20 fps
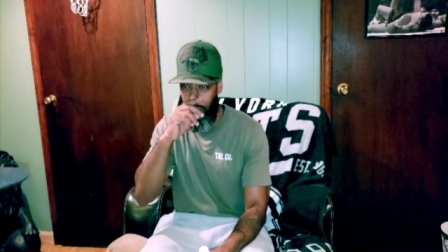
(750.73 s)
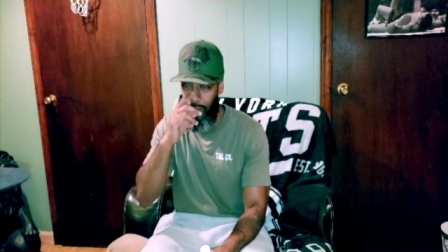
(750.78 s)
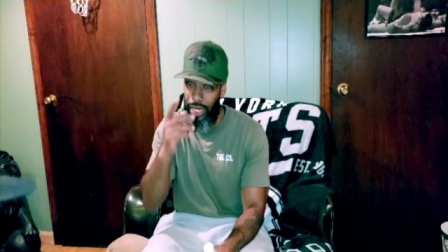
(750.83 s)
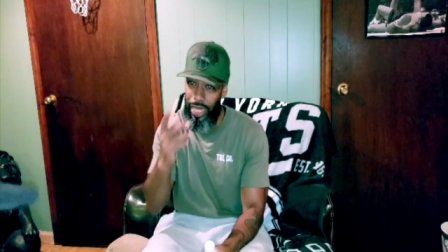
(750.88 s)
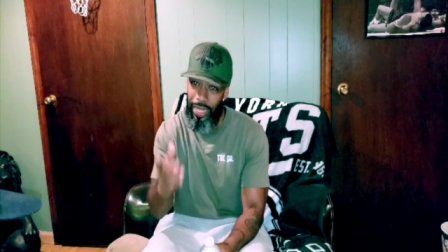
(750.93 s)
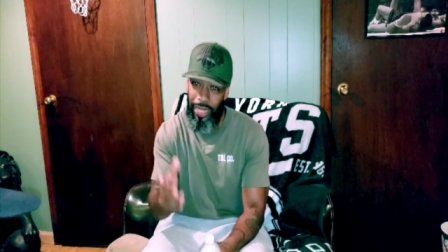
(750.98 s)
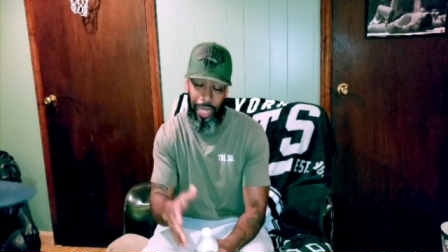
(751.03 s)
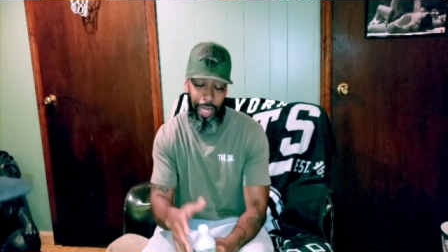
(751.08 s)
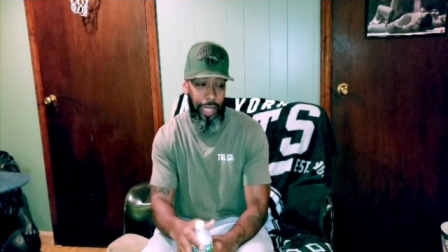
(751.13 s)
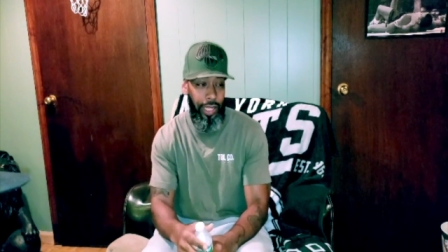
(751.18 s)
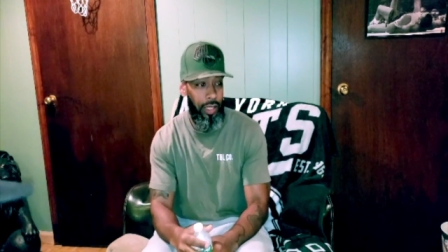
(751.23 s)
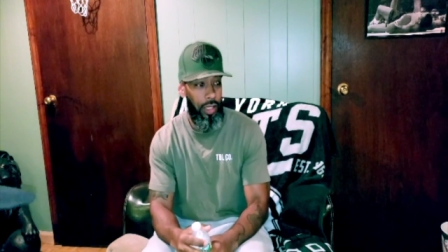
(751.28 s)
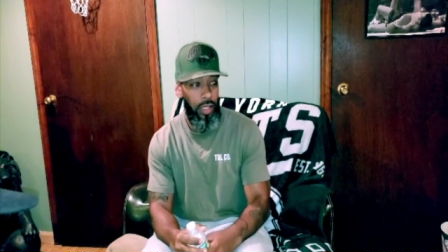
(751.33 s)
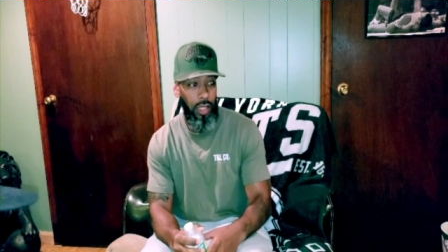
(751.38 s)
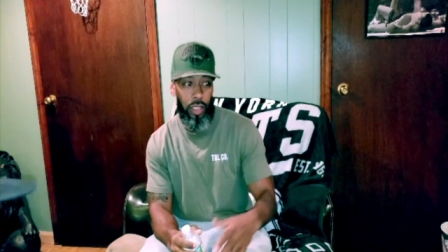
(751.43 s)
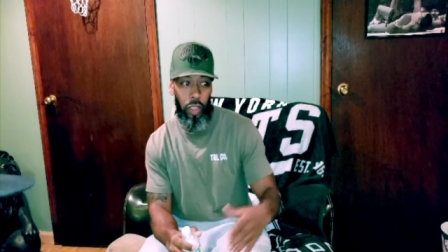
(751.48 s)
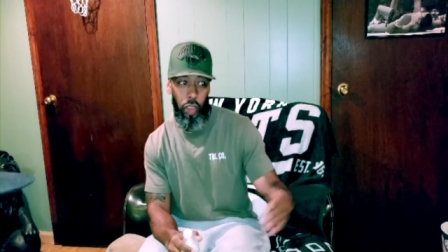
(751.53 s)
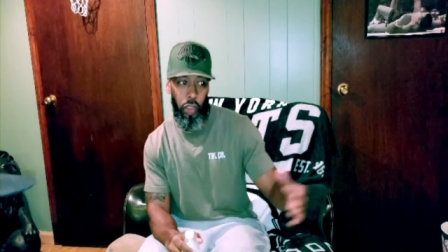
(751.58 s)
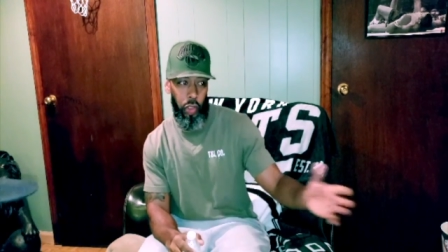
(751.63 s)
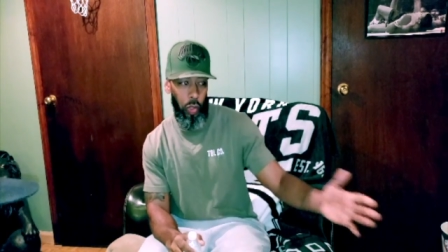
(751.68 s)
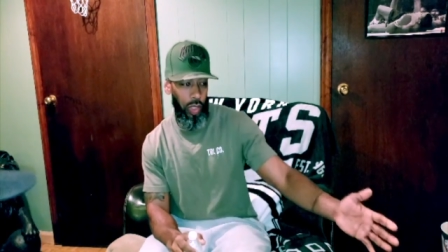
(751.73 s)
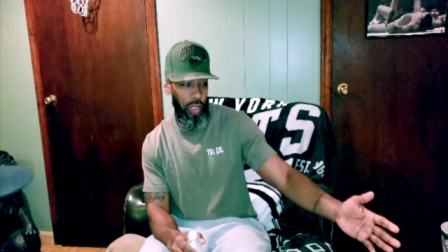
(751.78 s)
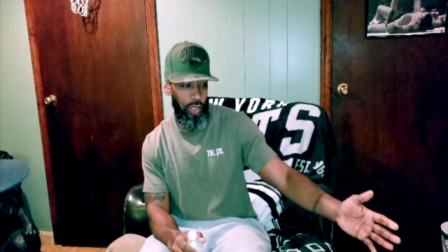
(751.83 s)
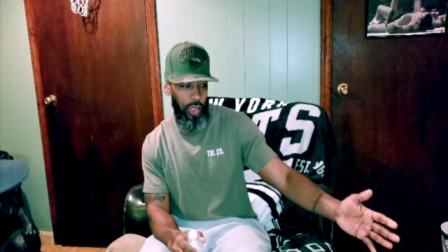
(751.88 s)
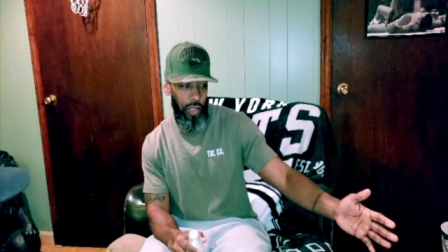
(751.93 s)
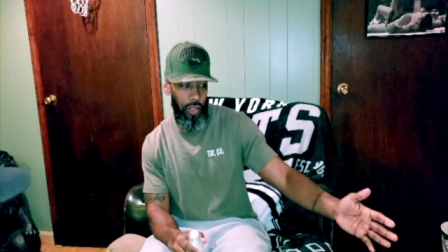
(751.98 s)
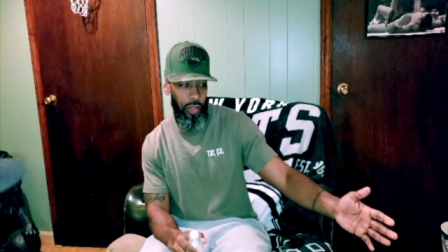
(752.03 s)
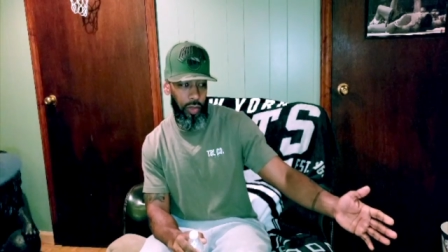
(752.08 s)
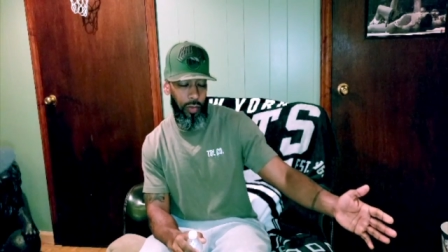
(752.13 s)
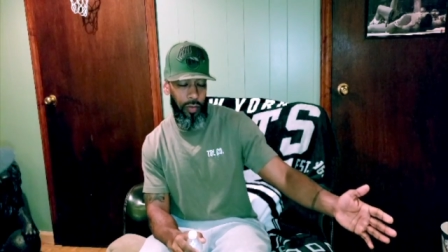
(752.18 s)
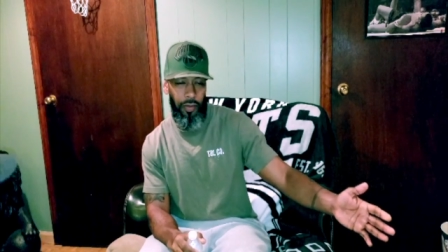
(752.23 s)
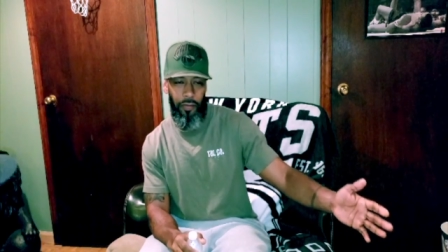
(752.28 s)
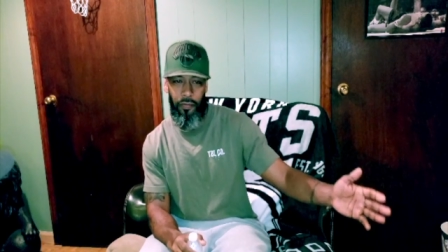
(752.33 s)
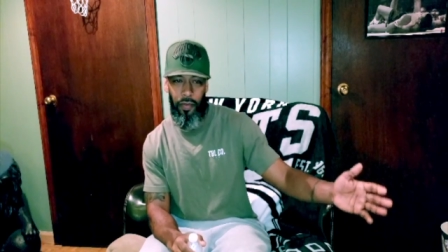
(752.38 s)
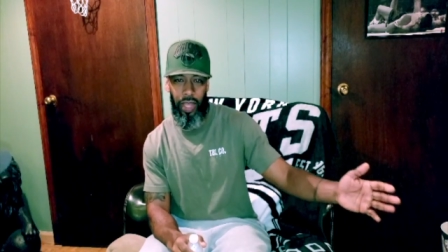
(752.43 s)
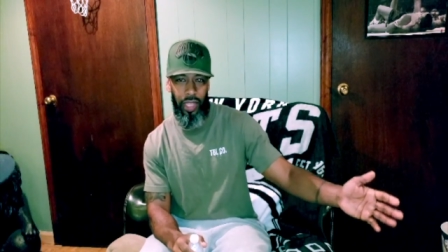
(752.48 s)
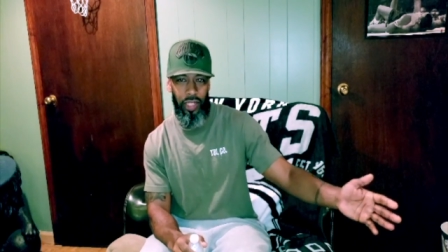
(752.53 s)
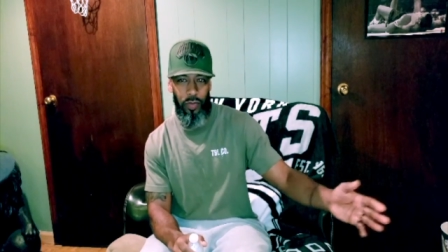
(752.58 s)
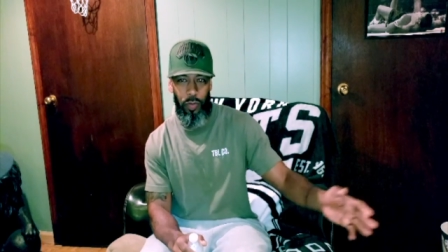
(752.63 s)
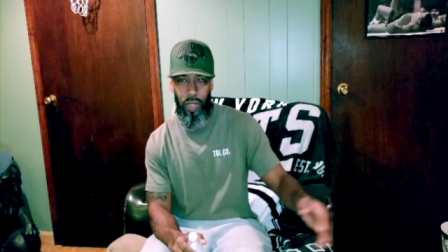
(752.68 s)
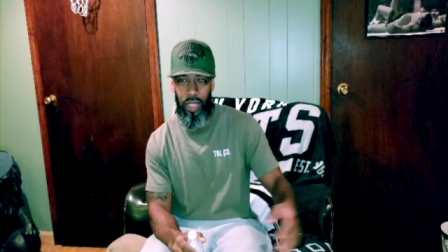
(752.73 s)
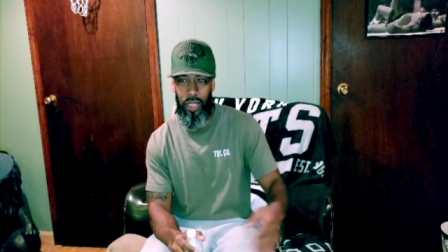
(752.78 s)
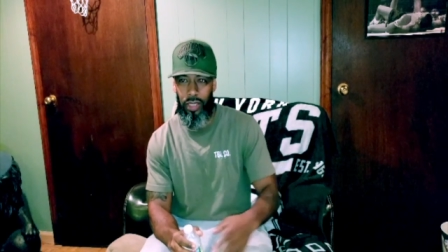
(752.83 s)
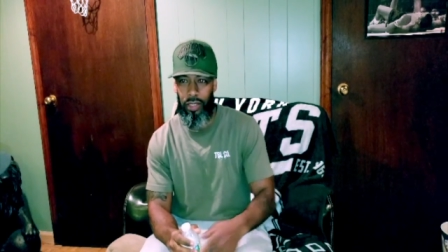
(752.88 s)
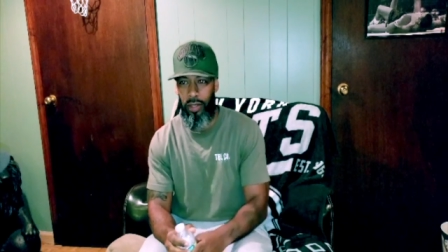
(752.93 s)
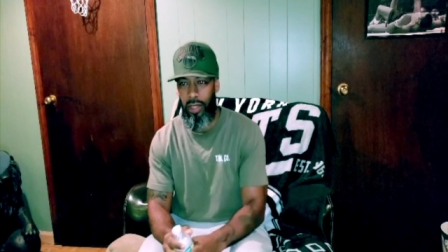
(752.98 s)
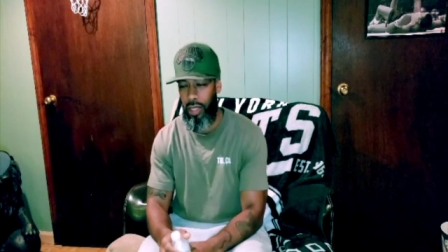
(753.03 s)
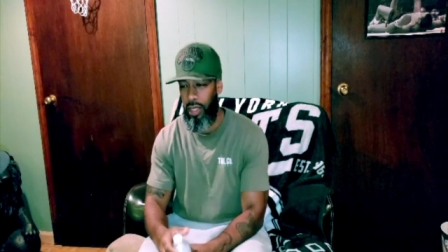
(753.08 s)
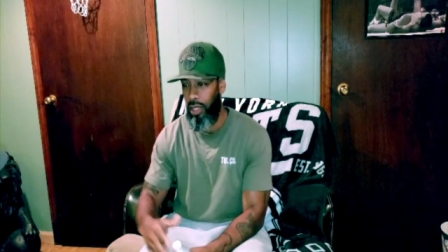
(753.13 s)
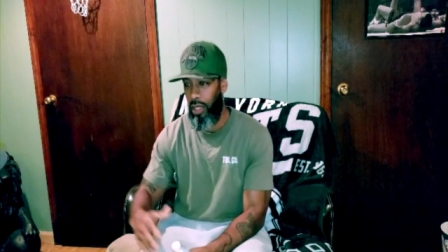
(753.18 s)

You're like, hey, short term, fast money.